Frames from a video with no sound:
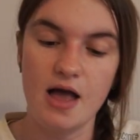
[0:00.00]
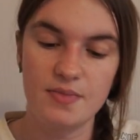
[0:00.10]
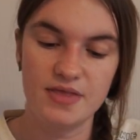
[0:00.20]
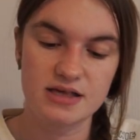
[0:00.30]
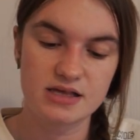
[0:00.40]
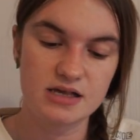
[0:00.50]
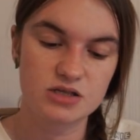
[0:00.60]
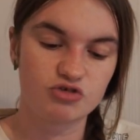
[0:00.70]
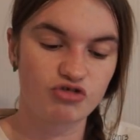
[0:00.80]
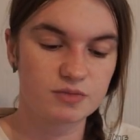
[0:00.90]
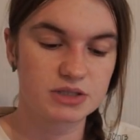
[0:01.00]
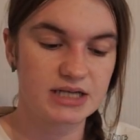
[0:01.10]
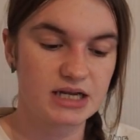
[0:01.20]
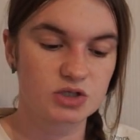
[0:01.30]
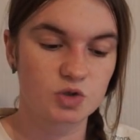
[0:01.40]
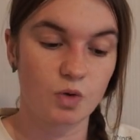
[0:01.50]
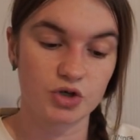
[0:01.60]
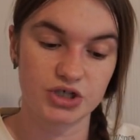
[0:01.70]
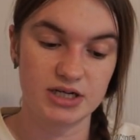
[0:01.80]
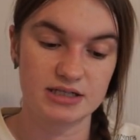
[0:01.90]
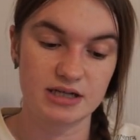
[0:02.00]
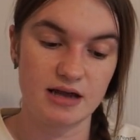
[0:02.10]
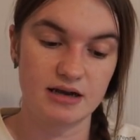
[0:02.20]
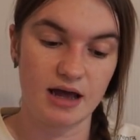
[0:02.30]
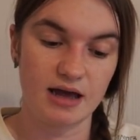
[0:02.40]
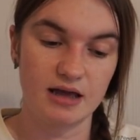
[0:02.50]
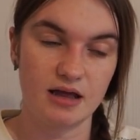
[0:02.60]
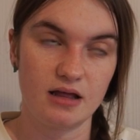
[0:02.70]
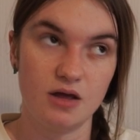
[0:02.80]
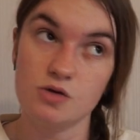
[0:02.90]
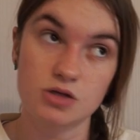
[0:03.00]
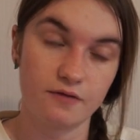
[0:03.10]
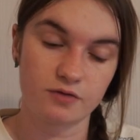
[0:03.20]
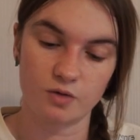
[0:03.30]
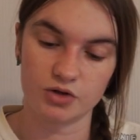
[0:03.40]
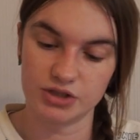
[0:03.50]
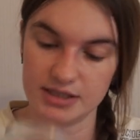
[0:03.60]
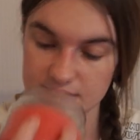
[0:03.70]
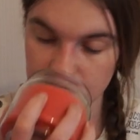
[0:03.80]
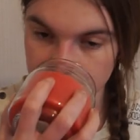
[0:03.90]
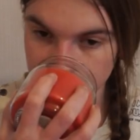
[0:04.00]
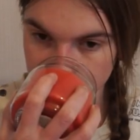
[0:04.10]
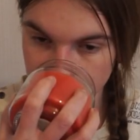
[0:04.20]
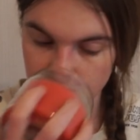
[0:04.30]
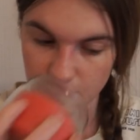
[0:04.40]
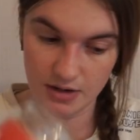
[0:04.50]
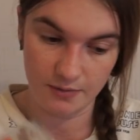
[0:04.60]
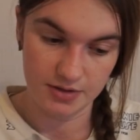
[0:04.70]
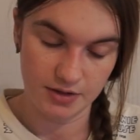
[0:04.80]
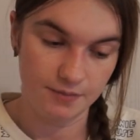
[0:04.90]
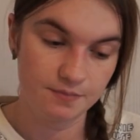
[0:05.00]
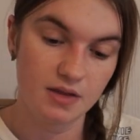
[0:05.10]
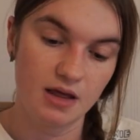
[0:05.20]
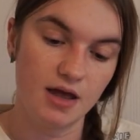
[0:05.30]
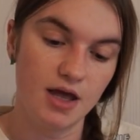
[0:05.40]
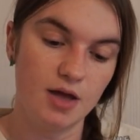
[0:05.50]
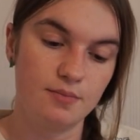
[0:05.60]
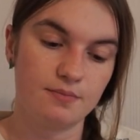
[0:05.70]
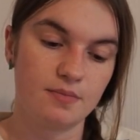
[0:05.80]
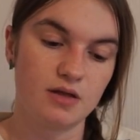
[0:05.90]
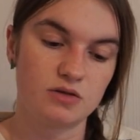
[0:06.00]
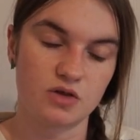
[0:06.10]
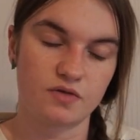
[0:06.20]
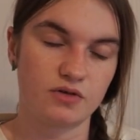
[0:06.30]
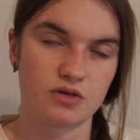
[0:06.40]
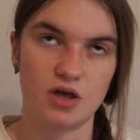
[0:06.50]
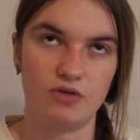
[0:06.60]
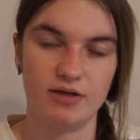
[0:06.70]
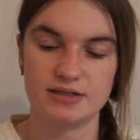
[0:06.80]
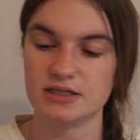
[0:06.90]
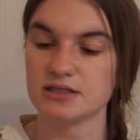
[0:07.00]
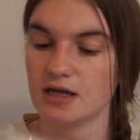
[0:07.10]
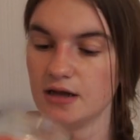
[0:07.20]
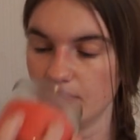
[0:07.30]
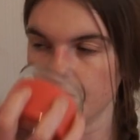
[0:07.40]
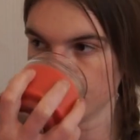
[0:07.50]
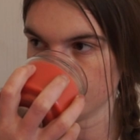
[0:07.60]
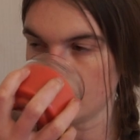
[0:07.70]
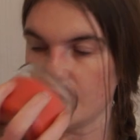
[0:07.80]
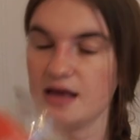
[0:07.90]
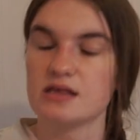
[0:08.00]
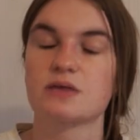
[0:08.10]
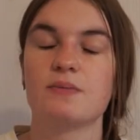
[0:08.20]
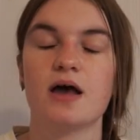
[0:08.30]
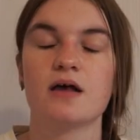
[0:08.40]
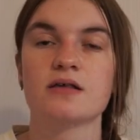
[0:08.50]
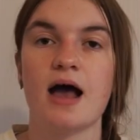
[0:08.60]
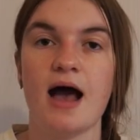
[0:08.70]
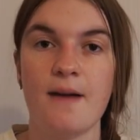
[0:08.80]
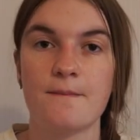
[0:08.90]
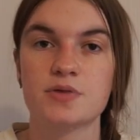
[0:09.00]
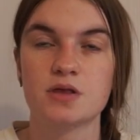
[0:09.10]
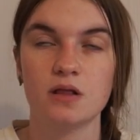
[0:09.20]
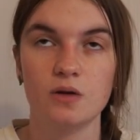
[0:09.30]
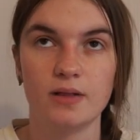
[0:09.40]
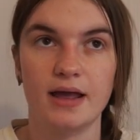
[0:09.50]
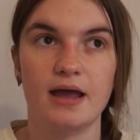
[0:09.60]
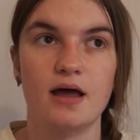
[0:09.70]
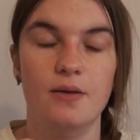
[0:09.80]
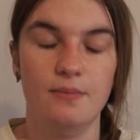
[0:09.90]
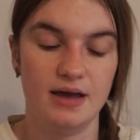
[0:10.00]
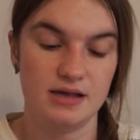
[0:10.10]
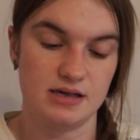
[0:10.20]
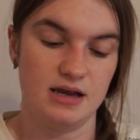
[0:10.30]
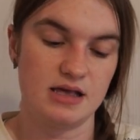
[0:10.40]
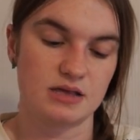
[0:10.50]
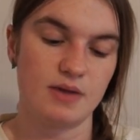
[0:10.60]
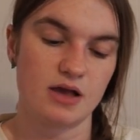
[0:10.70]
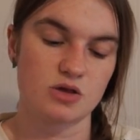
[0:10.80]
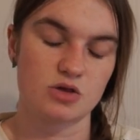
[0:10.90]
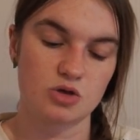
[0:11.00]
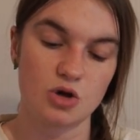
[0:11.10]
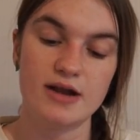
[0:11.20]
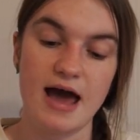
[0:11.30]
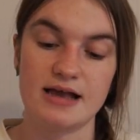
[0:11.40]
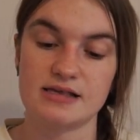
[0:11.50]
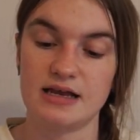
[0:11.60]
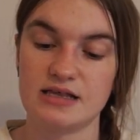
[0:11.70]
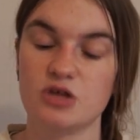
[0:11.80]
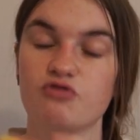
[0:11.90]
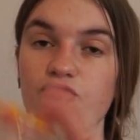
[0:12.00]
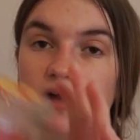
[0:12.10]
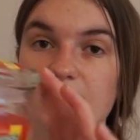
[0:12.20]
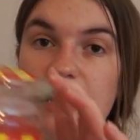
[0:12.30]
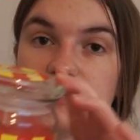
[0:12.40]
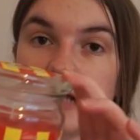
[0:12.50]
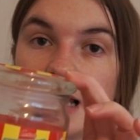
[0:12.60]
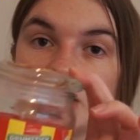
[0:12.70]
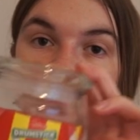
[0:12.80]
This is the drumstick squashes, and I used to love squashes, but now I don't, just for certain reasons. It smells absolutely amazing. It smells so nice, and it's in this really nice glass